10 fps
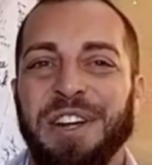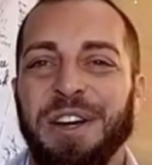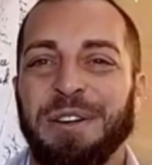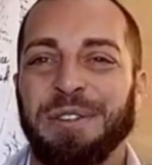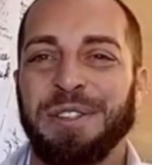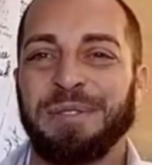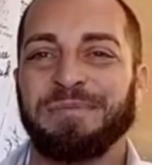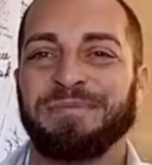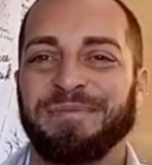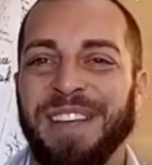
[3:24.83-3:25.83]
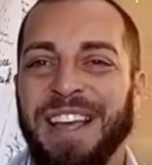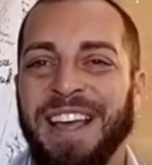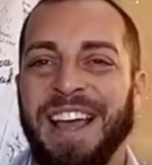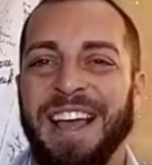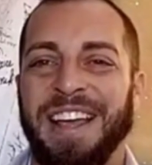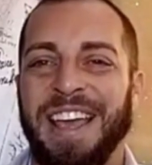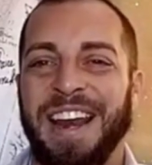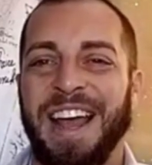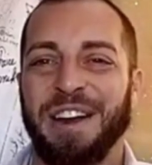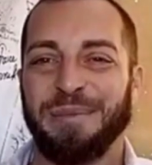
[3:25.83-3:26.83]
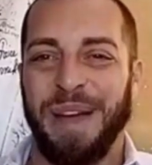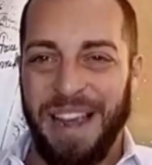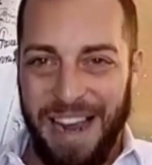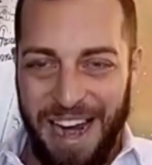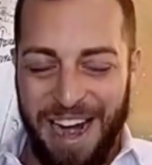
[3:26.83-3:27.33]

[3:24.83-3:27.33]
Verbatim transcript: goes, get out of my